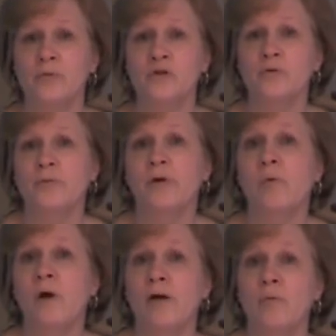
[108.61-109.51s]
which would
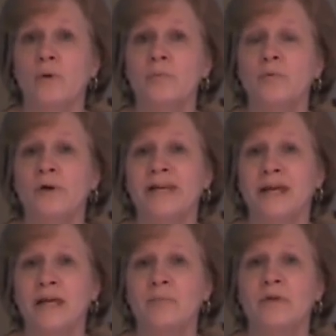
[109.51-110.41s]
require
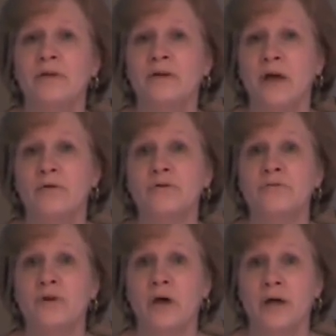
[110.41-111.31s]
$1.8 million
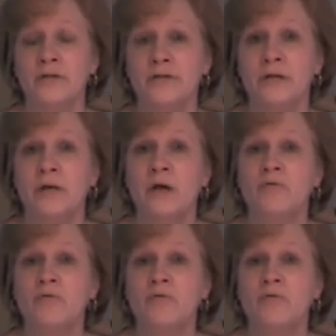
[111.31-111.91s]
of cuts